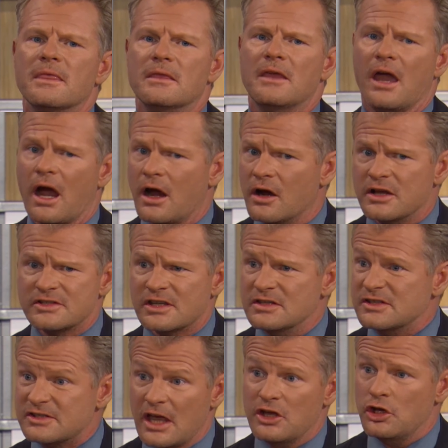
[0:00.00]
The IRS can
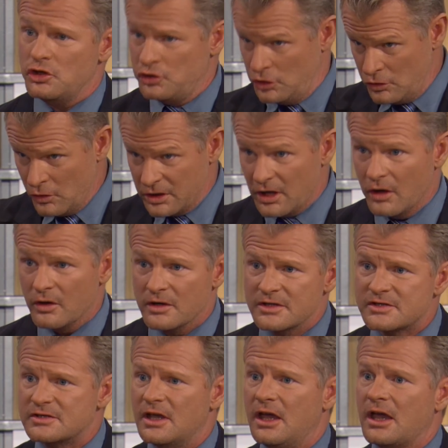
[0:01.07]
send you a notice
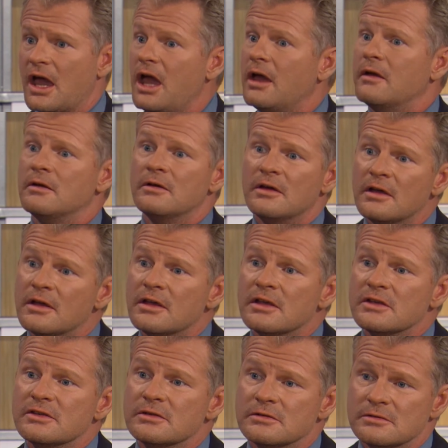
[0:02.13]
saying, hey,
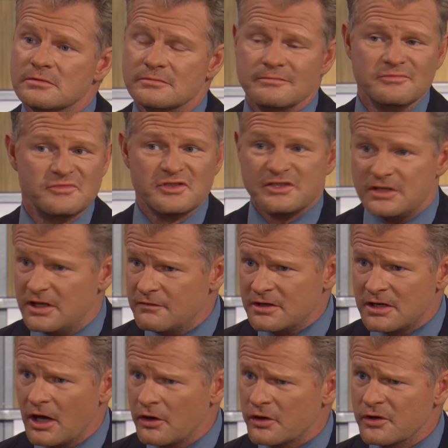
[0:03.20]

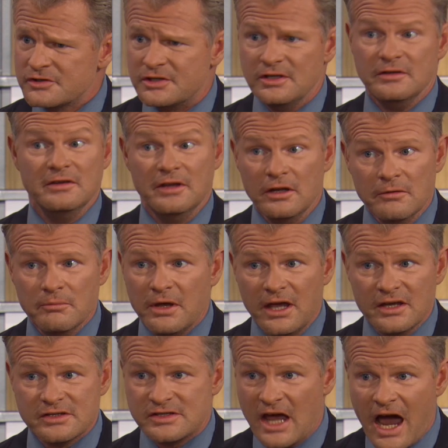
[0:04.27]
Stephen Galgosi didn't pay
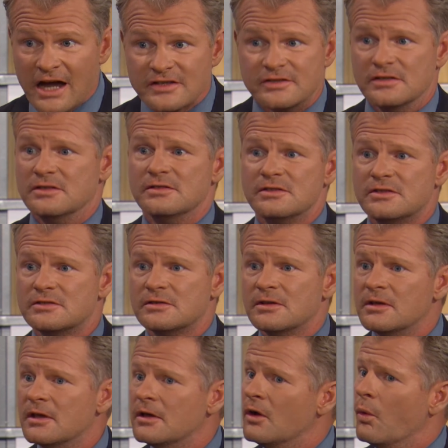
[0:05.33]
his taxes.
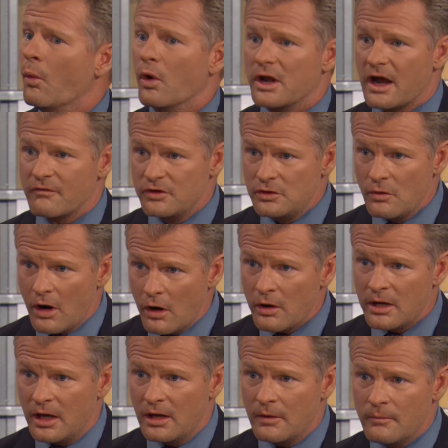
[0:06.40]
Whatever you owe
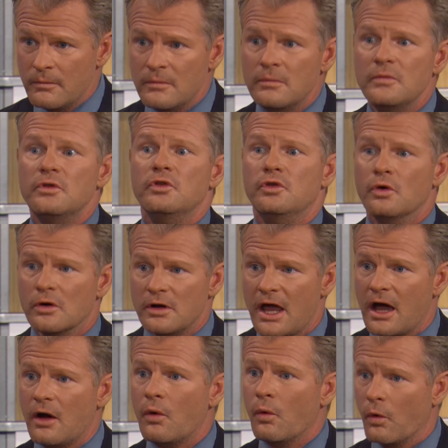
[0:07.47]
him, you are
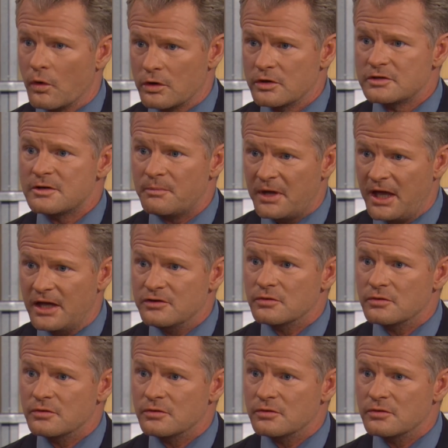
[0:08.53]
now ordered to pay